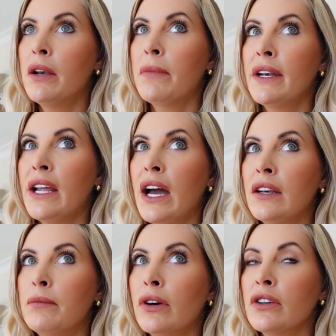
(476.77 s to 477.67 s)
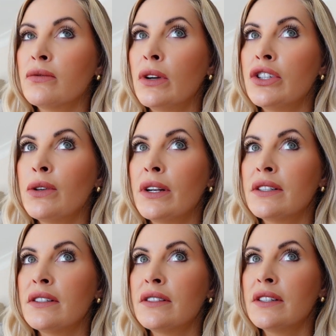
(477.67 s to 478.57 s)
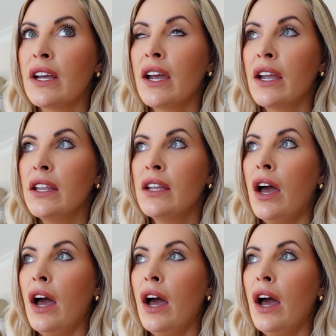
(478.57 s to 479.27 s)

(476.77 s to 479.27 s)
and my nan, because when she went to stay